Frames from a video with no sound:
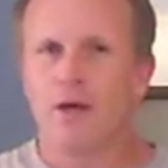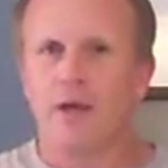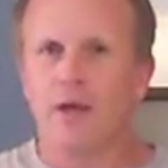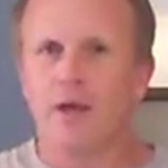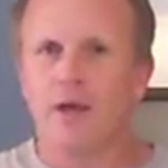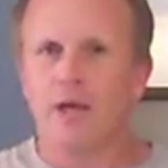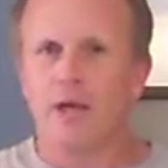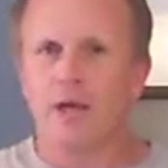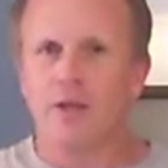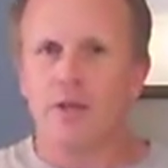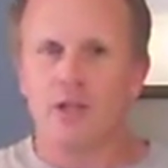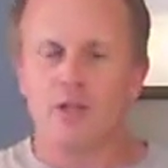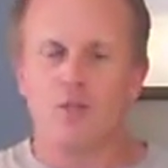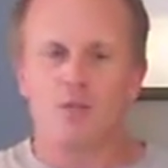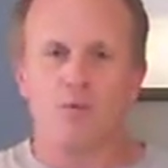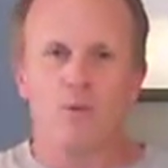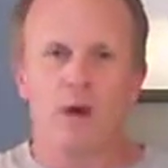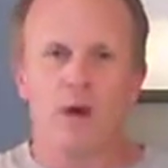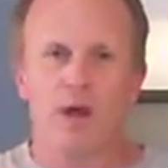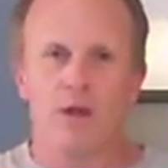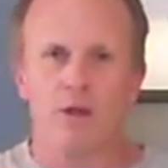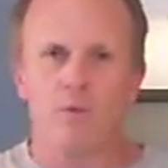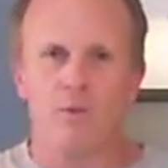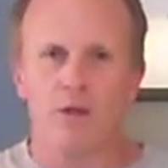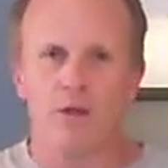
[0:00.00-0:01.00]
And that's
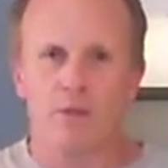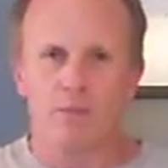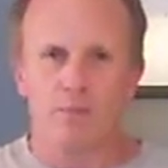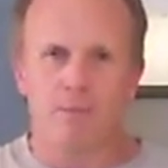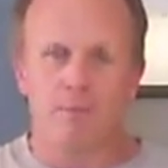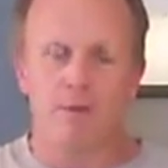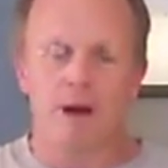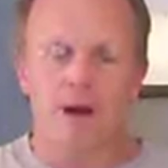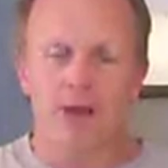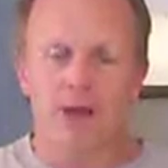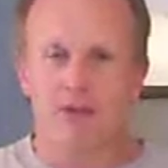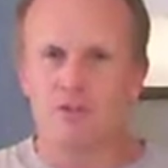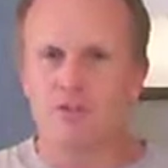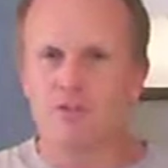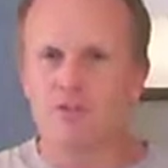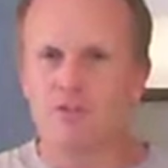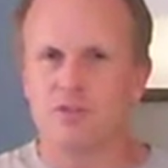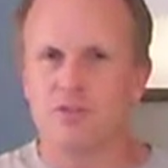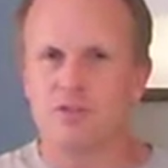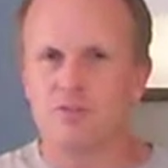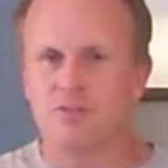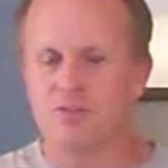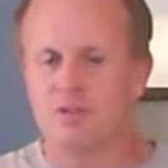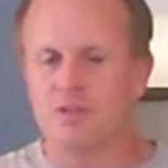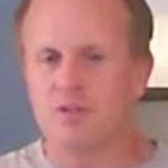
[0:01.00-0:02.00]
why I run the
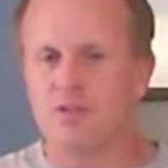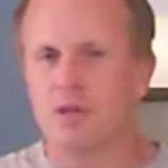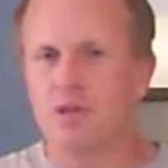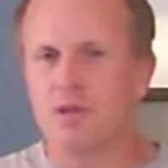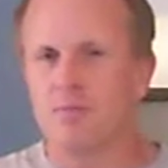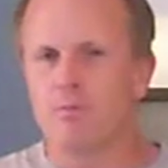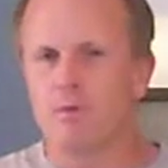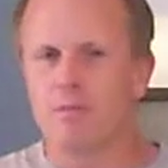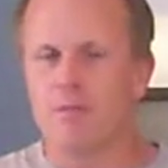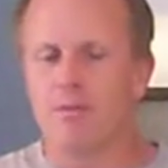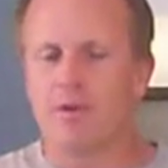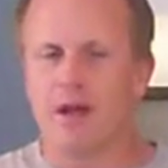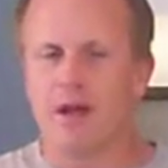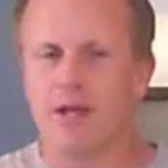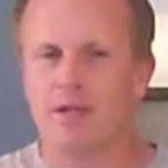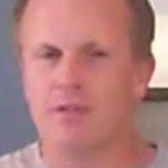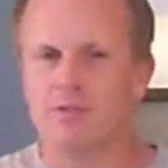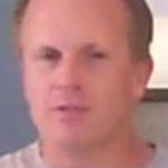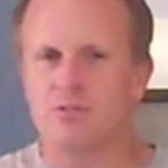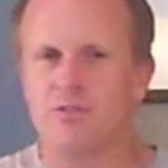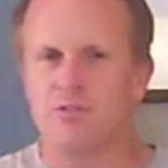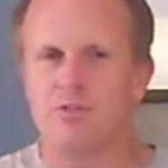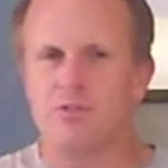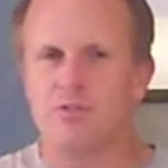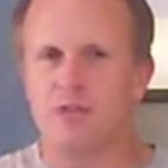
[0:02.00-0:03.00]
practices and the type of
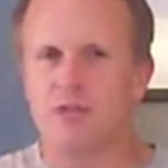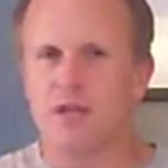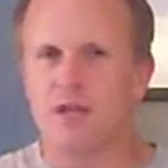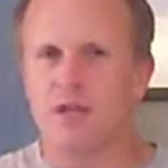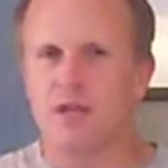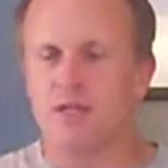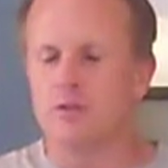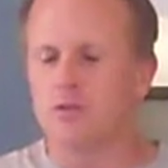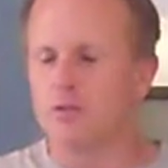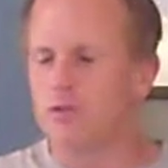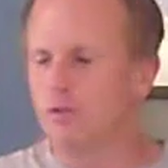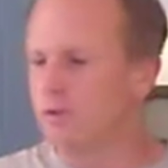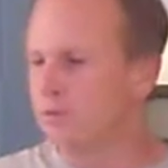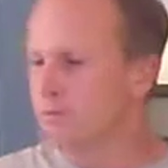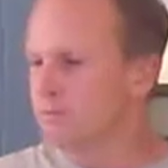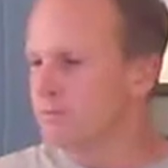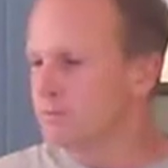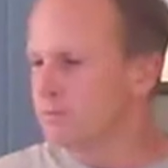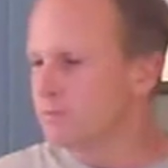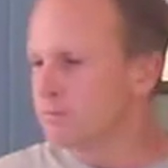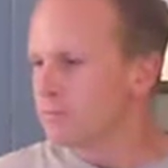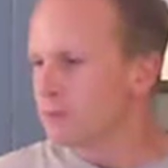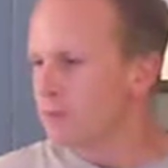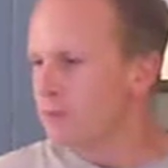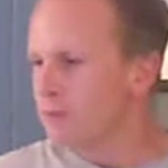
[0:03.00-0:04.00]
practices that I do.
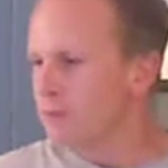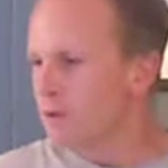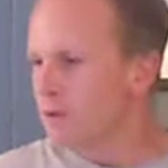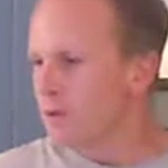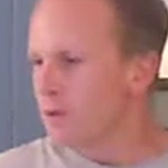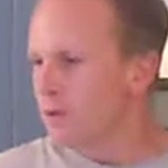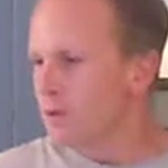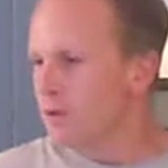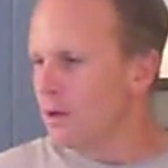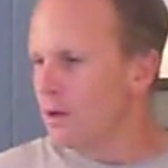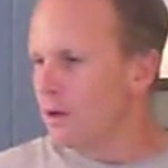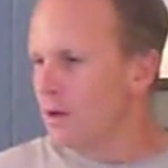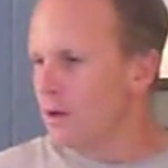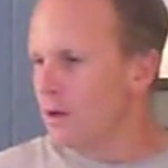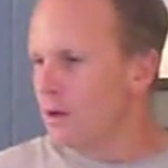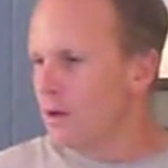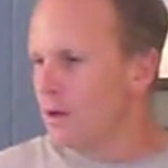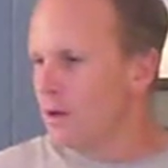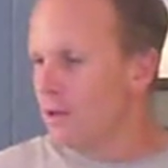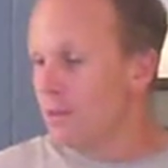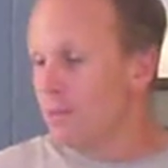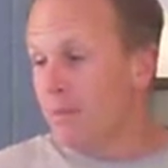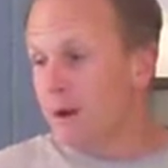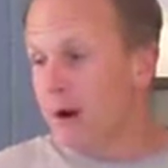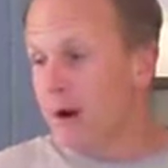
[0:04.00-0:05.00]

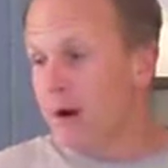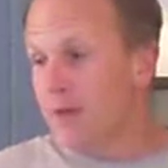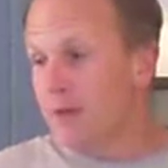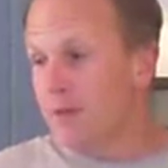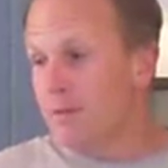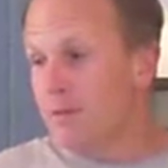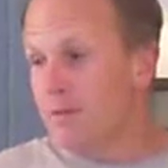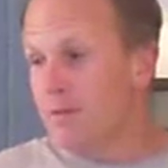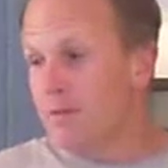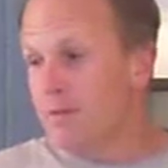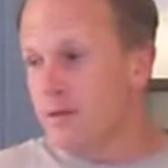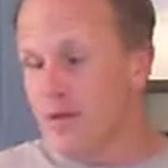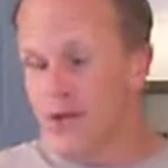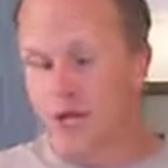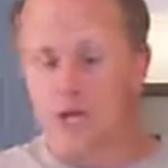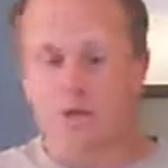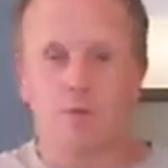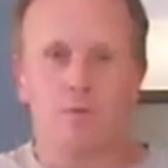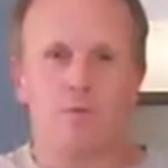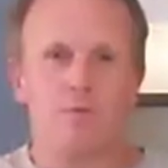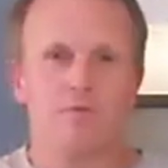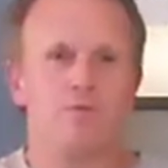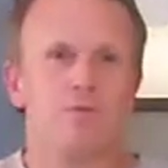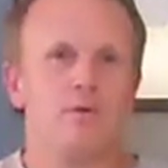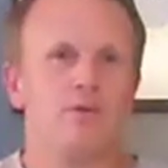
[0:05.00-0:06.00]
But the idea
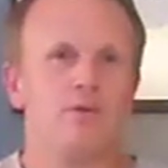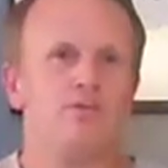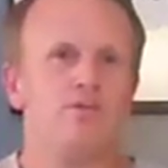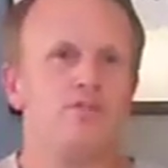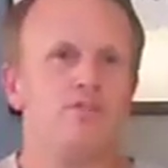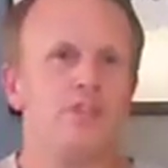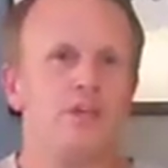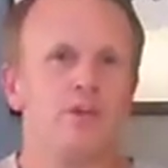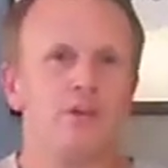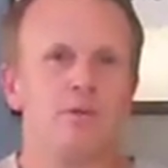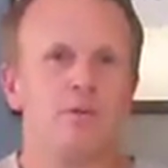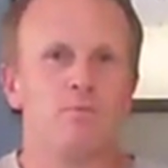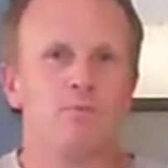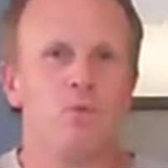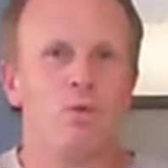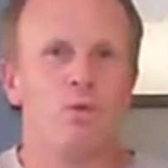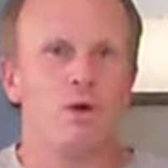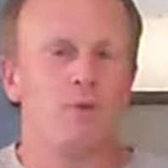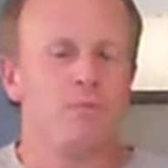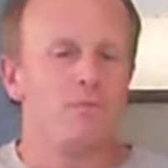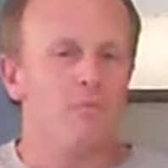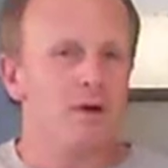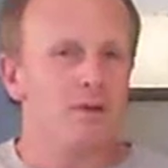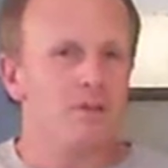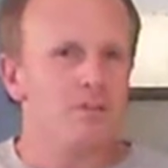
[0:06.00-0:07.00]
of stealing more
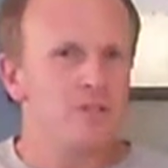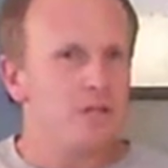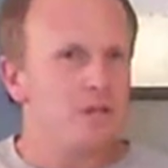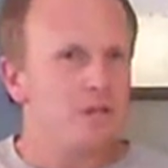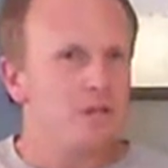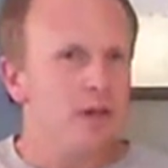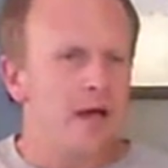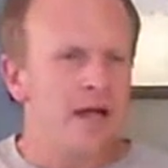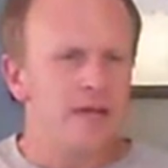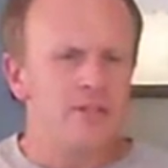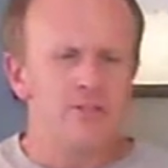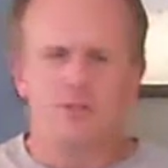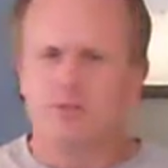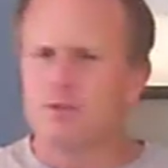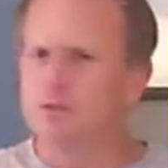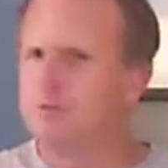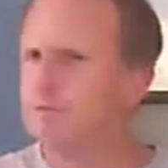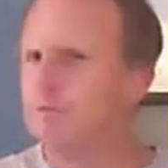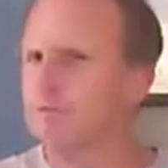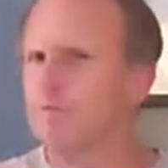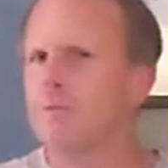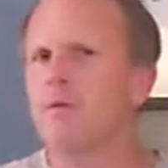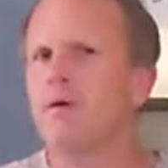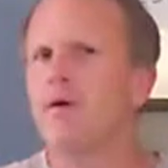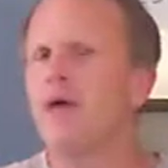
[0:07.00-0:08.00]
and bunting less,
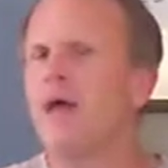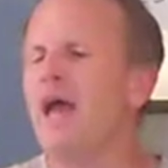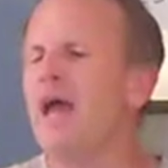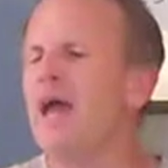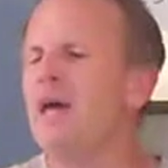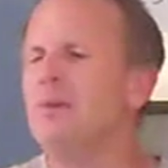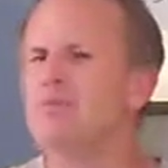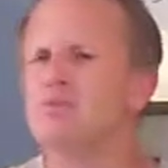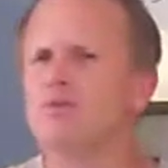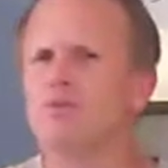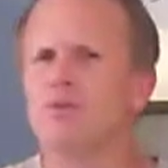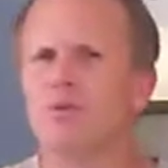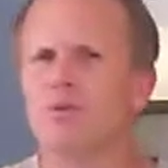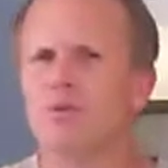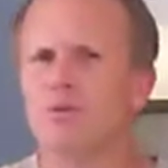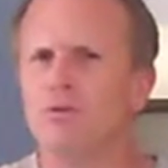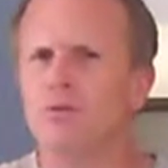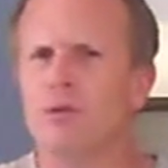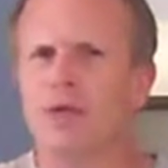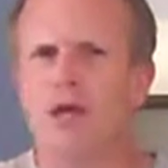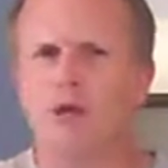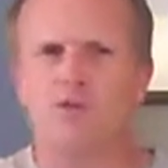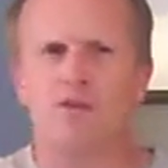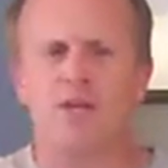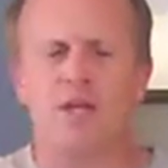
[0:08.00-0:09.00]

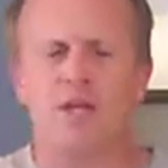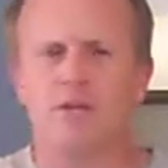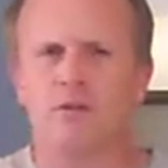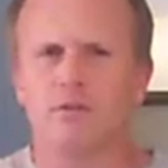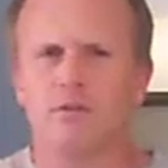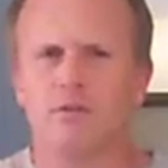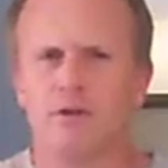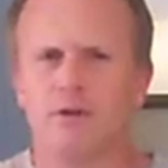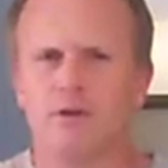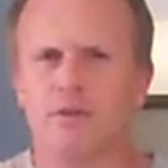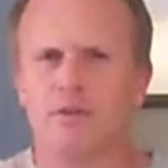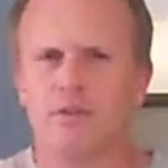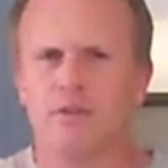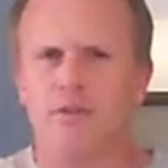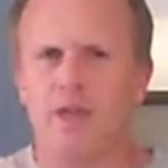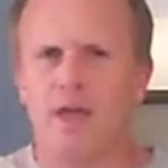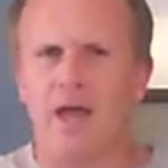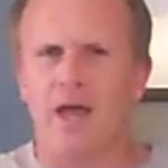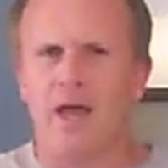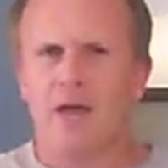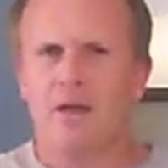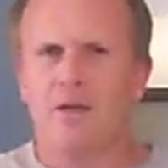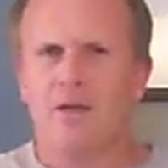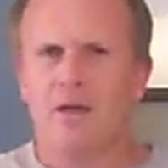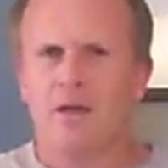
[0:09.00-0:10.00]
absolutely, I'll take a look at
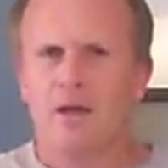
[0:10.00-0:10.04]
that.